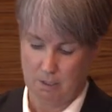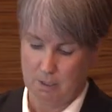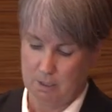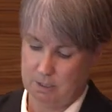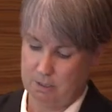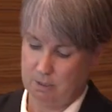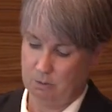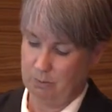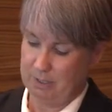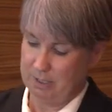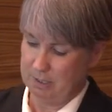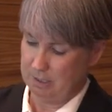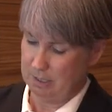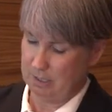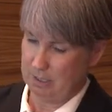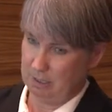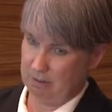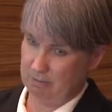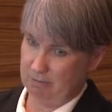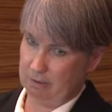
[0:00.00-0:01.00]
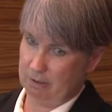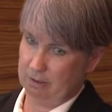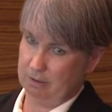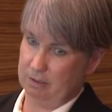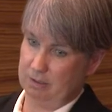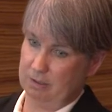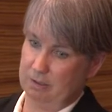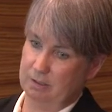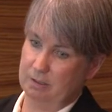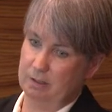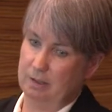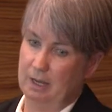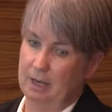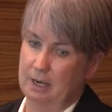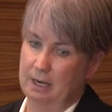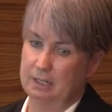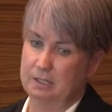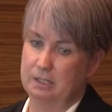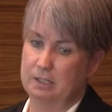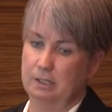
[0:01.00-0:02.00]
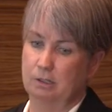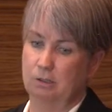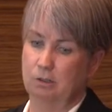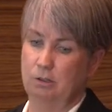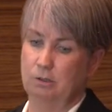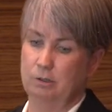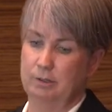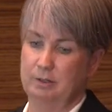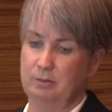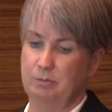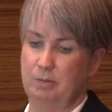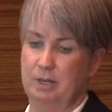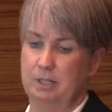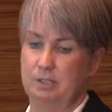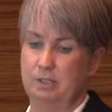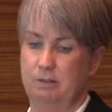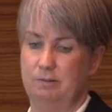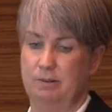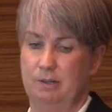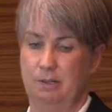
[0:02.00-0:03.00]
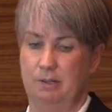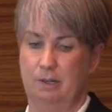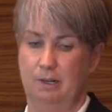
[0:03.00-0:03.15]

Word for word: So where's the evidence that including Mātauranga